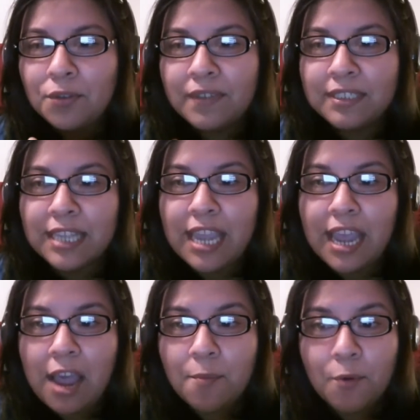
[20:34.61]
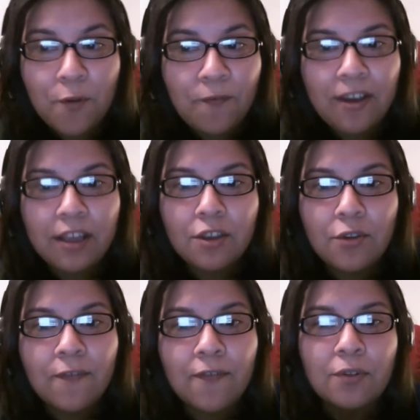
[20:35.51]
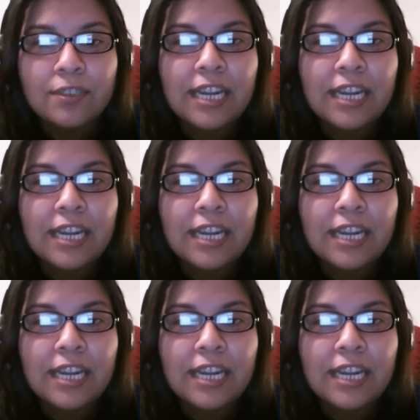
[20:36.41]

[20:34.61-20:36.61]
to investigate high-profile UFO